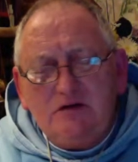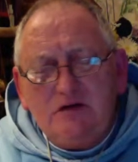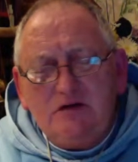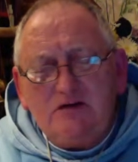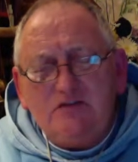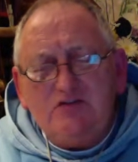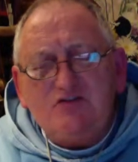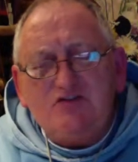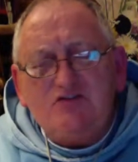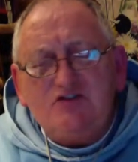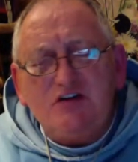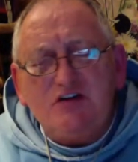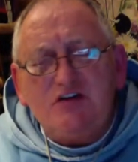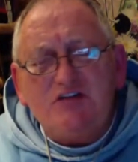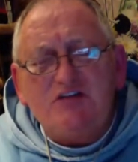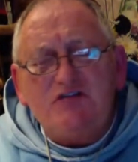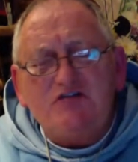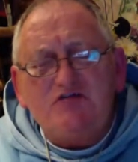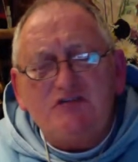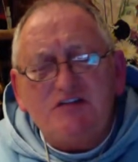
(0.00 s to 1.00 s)
and to
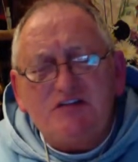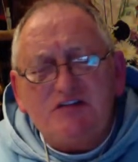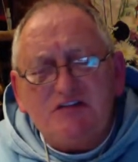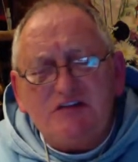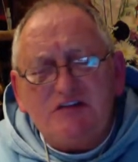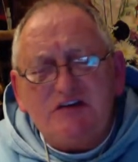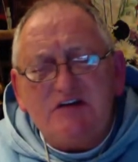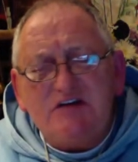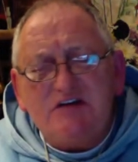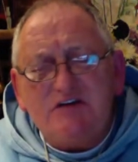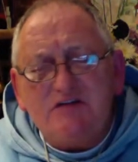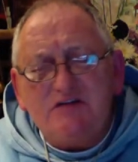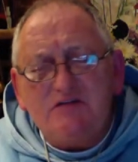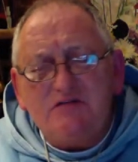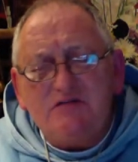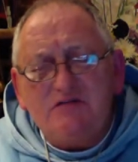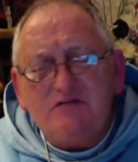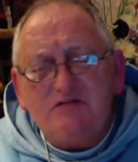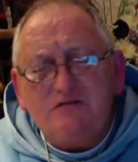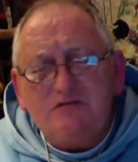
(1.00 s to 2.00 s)
just receive,
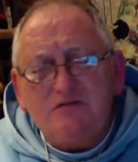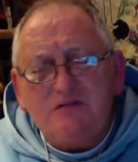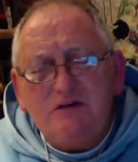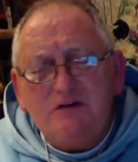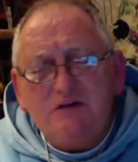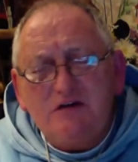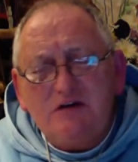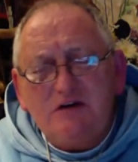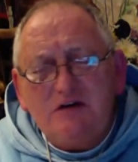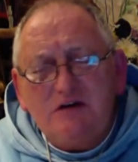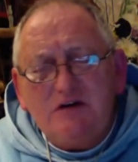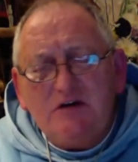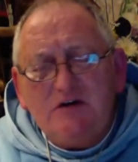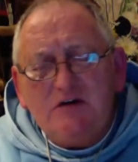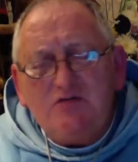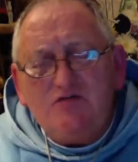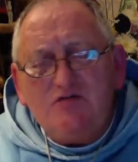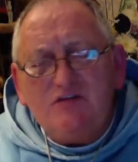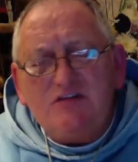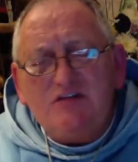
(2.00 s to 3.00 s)

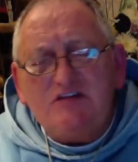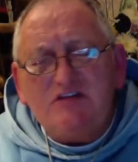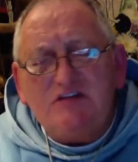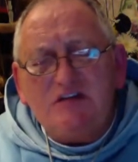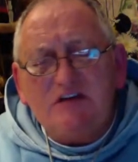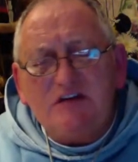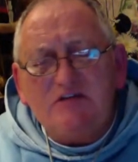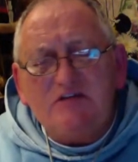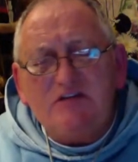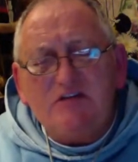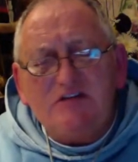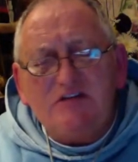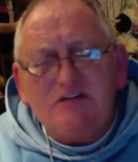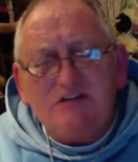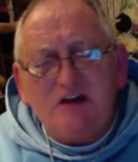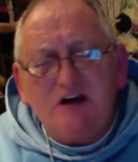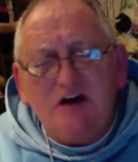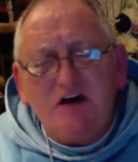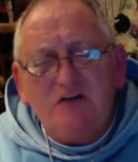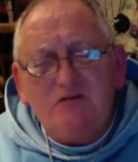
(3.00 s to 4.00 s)
receive
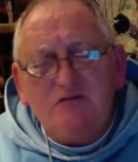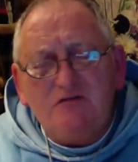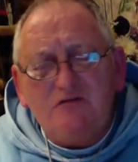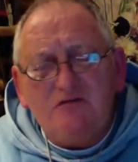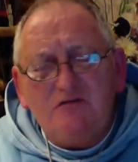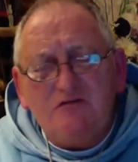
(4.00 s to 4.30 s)
His love.